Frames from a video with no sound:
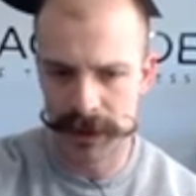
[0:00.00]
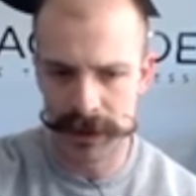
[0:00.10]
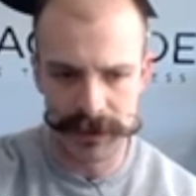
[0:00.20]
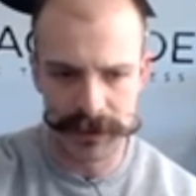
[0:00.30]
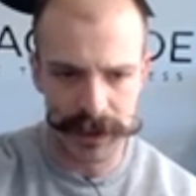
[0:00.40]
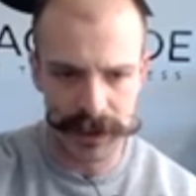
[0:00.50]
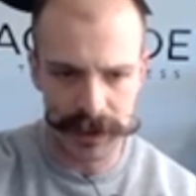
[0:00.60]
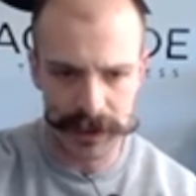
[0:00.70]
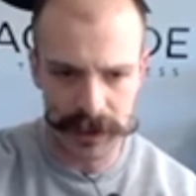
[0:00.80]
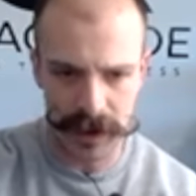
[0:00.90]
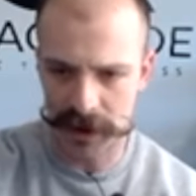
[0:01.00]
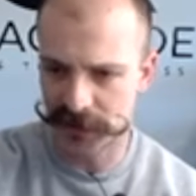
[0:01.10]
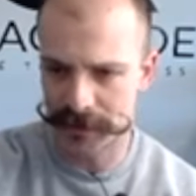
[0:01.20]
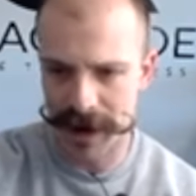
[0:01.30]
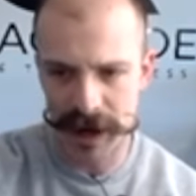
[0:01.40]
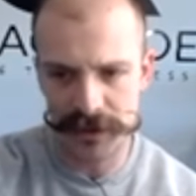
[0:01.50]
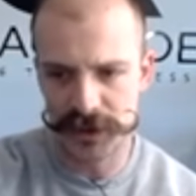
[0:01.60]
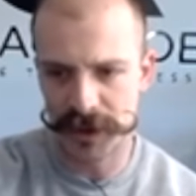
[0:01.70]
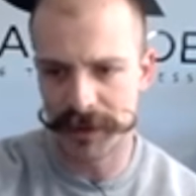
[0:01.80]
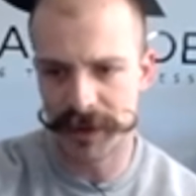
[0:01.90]
let's see here, Austin
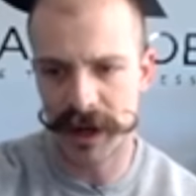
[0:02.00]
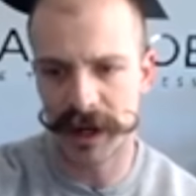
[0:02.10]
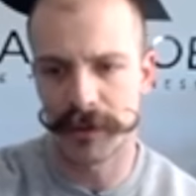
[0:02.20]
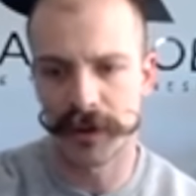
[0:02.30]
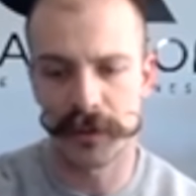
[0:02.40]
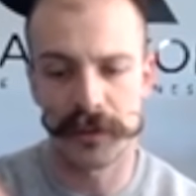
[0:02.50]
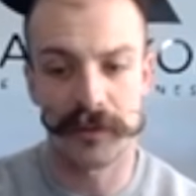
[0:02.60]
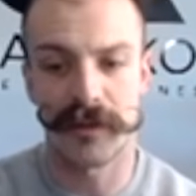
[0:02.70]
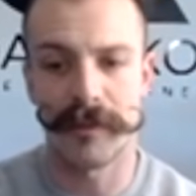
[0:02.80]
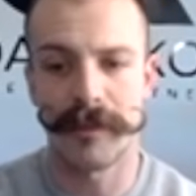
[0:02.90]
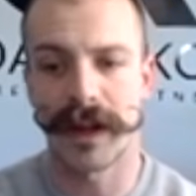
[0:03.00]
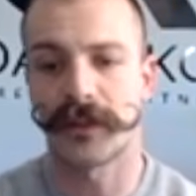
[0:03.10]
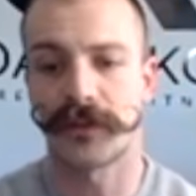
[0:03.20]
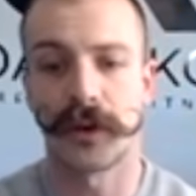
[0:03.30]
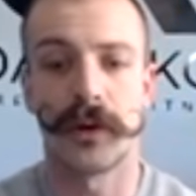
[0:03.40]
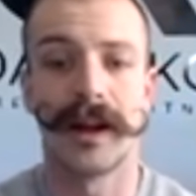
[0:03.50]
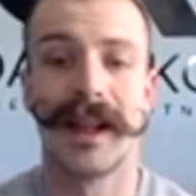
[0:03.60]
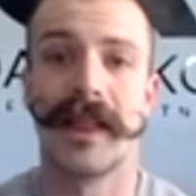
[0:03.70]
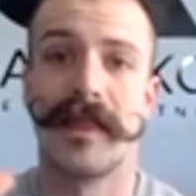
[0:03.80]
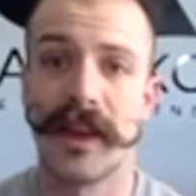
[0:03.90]
Matthews. I've been talking about this one for a bit. So
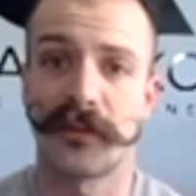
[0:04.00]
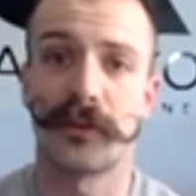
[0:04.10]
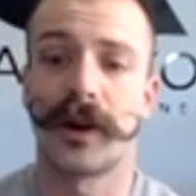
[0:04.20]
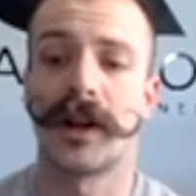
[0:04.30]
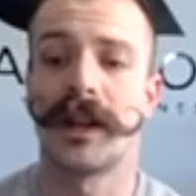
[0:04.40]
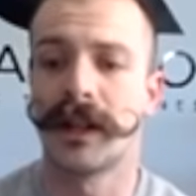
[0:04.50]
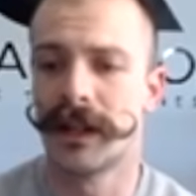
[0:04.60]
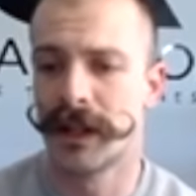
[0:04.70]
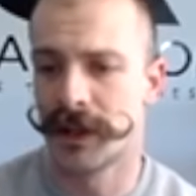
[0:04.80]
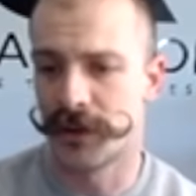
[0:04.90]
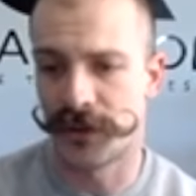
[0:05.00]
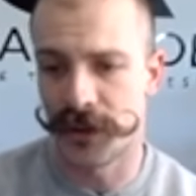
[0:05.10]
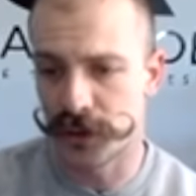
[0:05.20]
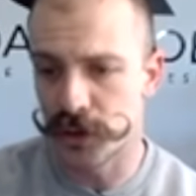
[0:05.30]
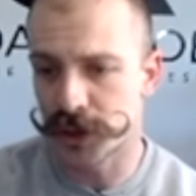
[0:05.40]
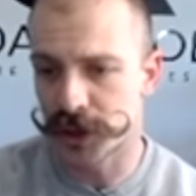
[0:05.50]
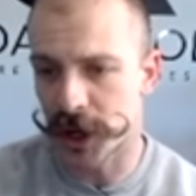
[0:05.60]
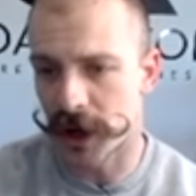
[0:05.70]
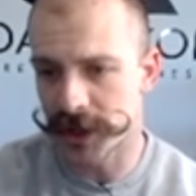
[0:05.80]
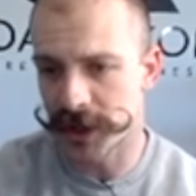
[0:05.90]
this one, you see 2
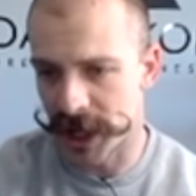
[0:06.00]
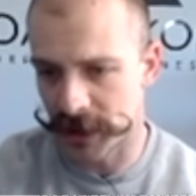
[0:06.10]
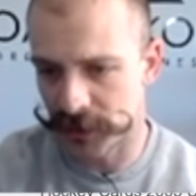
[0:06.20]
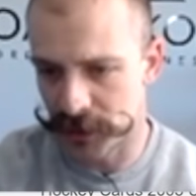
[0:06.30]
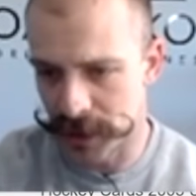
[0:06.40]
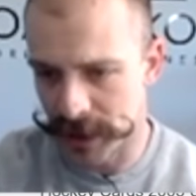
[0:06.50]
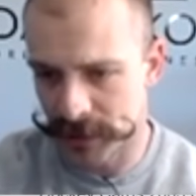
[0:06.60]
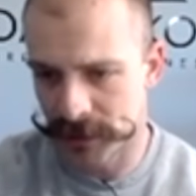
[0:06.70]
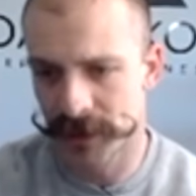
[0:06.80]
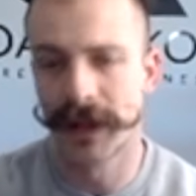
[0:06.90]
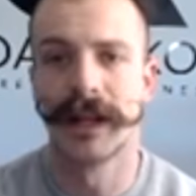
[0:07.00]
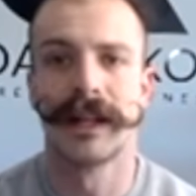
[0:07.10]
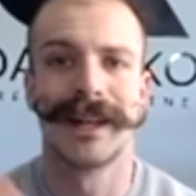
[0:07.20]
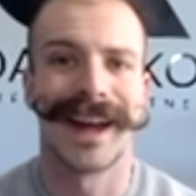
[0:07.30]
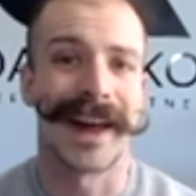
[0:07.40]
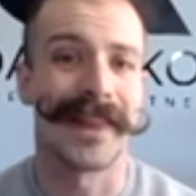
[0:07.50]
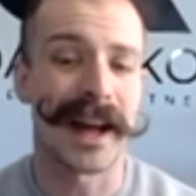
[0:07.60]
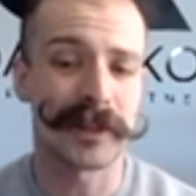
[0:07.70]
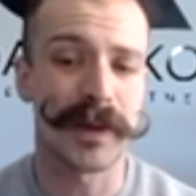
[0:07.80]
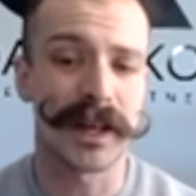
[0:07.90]
stars next to it, and
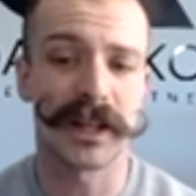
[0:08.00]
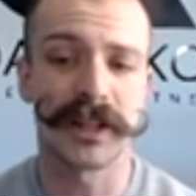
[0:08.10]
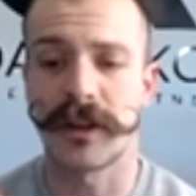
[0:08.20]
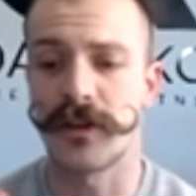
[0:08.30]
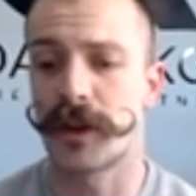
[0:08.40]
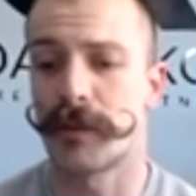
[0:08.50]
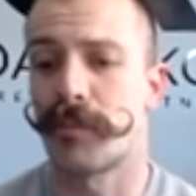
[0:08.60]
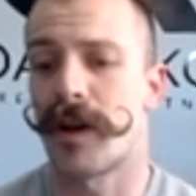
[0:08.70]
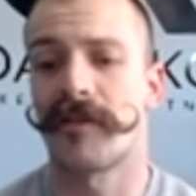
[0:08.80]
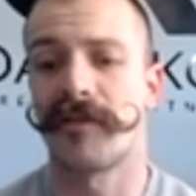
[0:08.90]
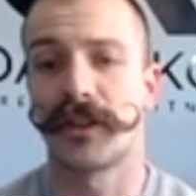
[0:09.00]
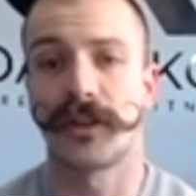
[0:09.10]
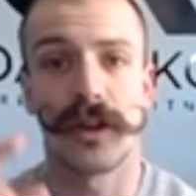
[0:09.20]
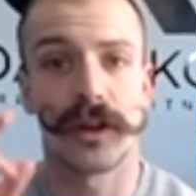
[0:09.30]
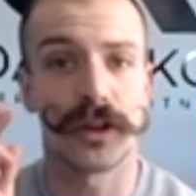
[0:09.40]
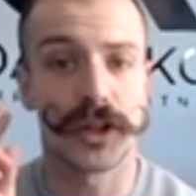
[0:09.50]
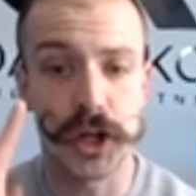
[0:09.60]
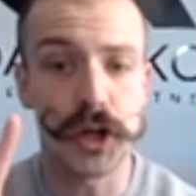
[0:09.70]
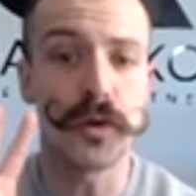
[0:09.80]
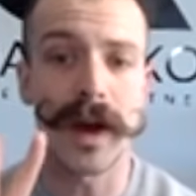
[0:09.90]
that's because you can profit
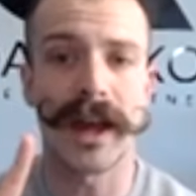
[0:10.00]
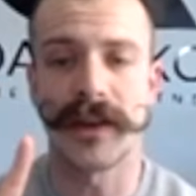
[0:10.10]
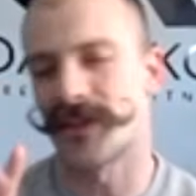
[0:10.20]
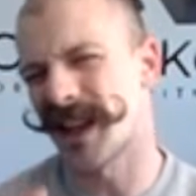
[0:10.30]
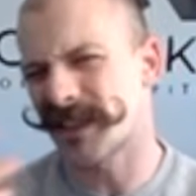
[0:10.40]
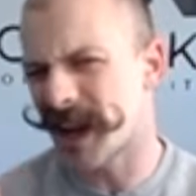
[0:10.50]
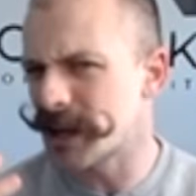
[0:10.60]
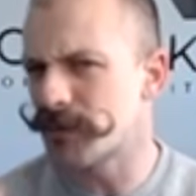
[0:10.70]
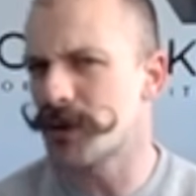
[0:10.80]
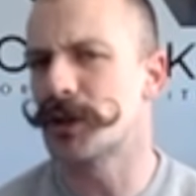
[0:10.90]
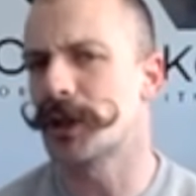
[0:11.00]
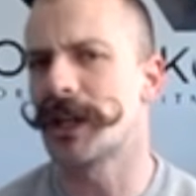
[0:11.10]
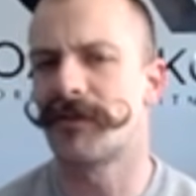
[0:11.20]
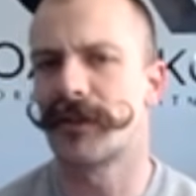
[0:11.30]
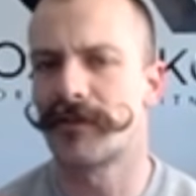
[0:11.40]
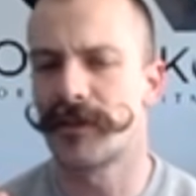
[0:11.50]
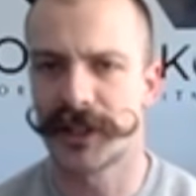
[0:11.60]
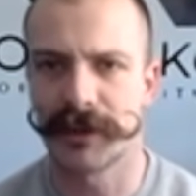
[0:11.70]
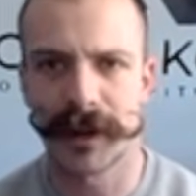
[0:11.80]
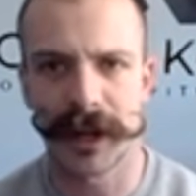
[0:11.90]
2 ways. And that's kind of what you're looking for if you're
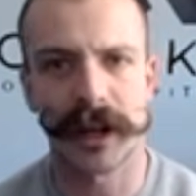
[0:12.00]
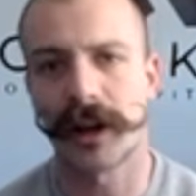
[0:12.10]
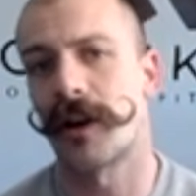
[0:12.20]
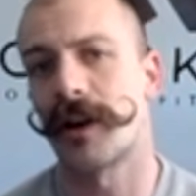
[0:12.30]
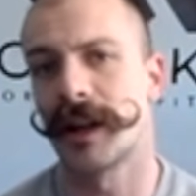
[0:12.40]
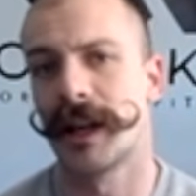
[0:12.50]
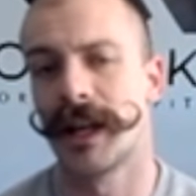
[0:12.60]
submitting a card